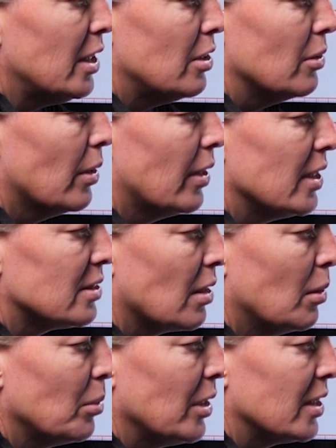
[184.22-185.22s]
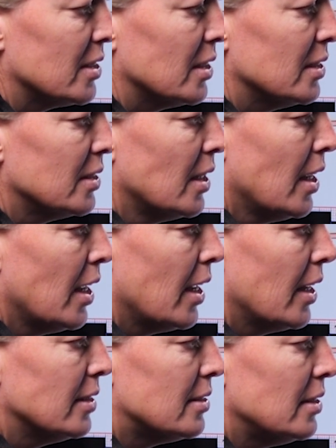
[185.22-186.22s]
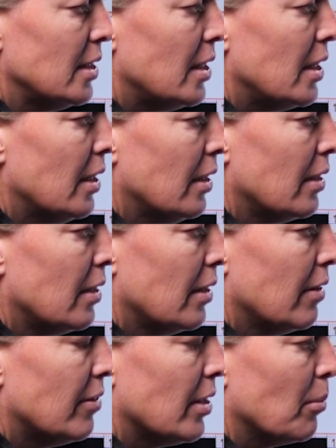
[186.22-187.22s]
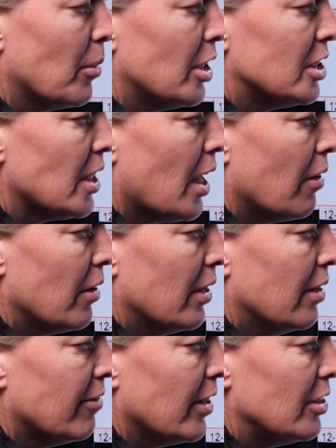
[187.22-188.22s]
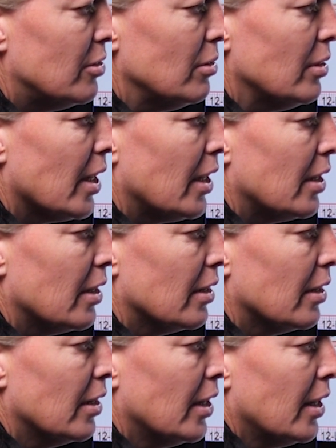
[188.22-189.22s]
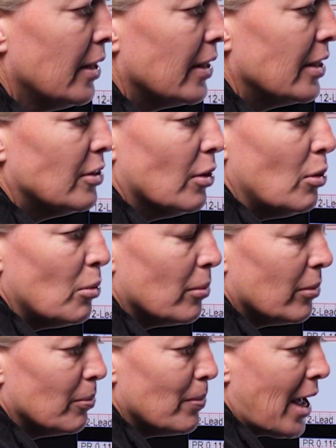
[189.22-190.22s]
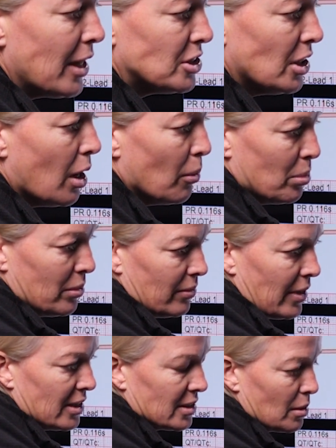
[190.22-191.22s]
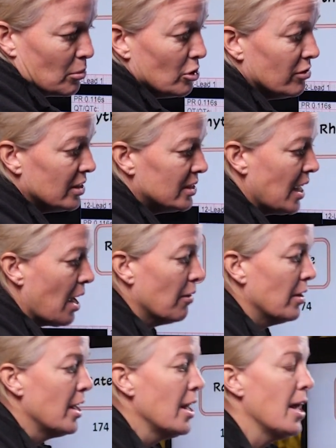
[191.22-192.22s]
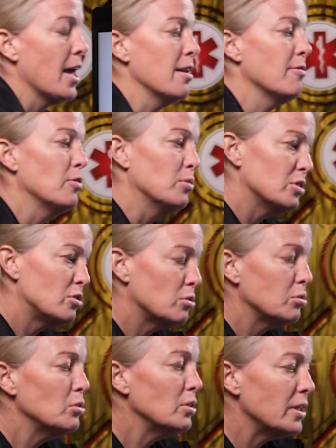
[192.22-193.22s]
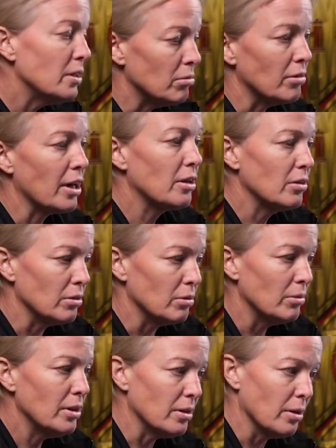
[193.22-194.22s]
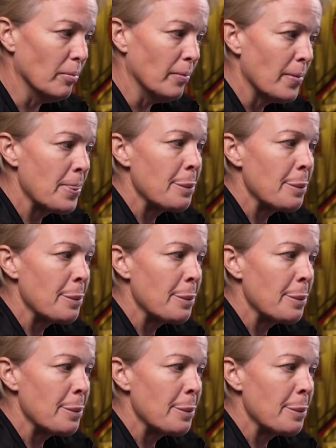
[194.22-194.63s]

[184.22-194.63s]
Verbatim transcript: QRS complexes and see if they march out. And if I do that here, they don't match up as I move it down. And if it was truly a regular rhythm,